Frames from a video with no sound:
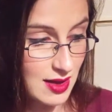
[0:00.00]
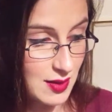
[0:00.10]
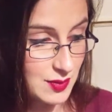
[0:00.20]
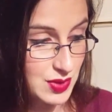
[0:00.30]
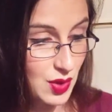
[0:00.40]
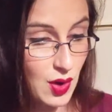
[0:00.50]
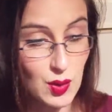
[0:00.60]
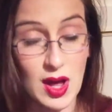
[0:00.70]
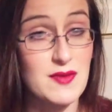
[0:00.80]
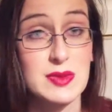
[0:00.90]
Um, your
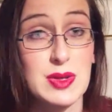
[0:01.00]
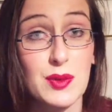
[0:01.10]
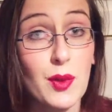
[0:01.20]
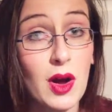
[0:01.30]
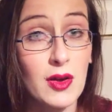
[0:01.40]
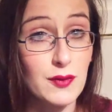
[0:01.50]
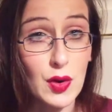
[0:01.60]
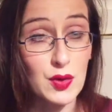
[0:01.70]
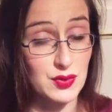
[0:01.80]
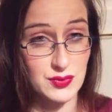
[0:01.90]
whole life has been
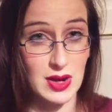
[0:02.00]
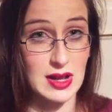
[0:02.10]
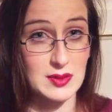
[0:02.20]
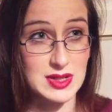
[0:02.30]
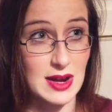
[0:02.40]
evolved around